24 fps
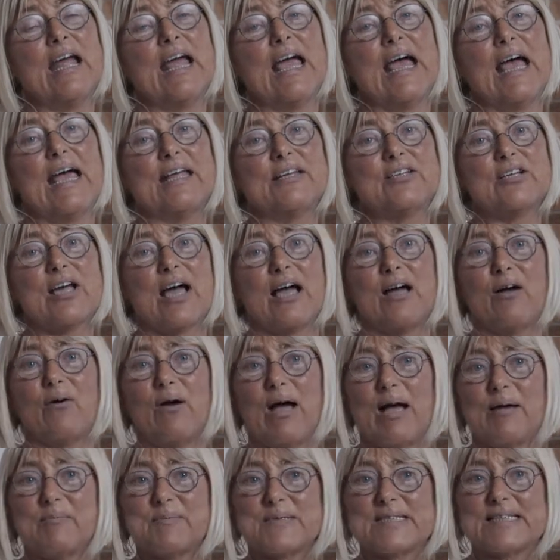and how
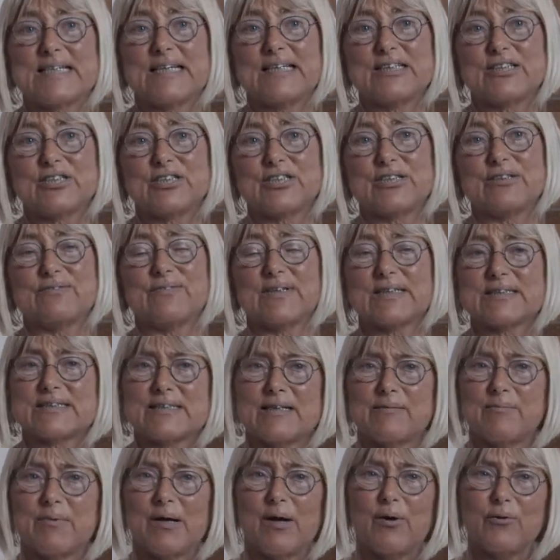upset she was
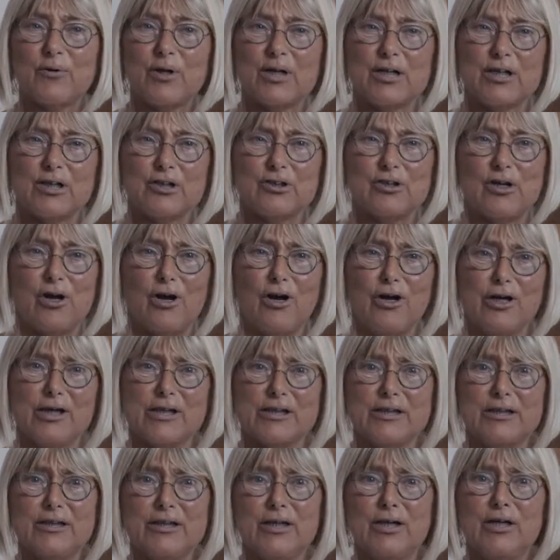about her
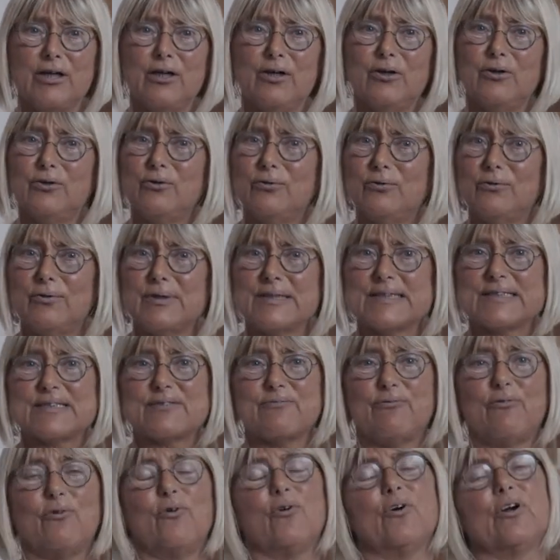daughter, who is
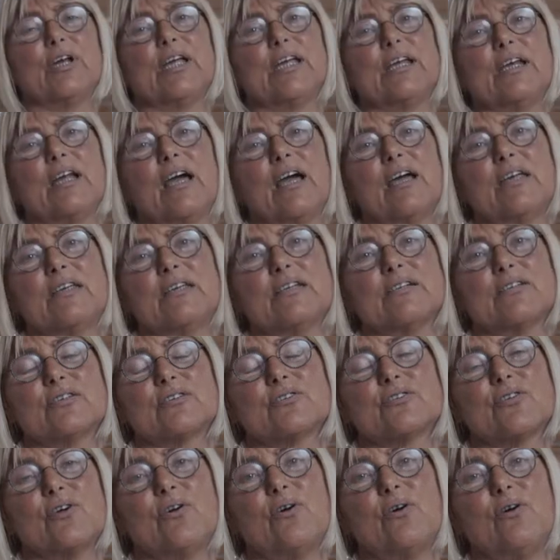49
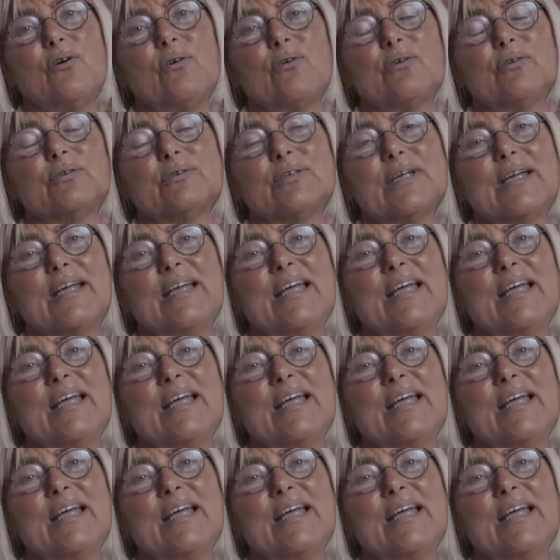years old.